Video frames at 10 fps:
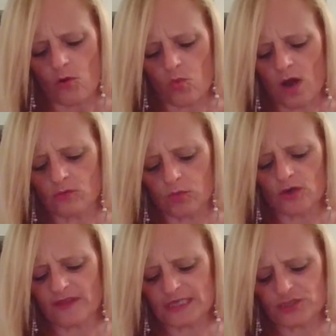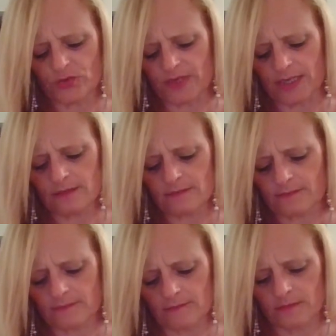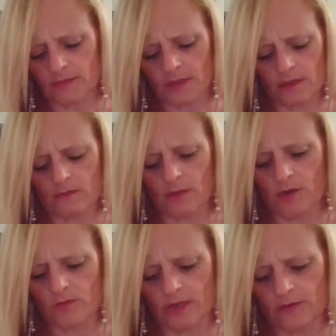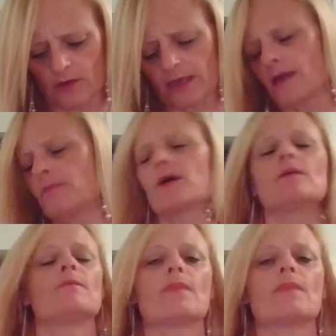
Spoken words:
What they're doing at the moment, okay, but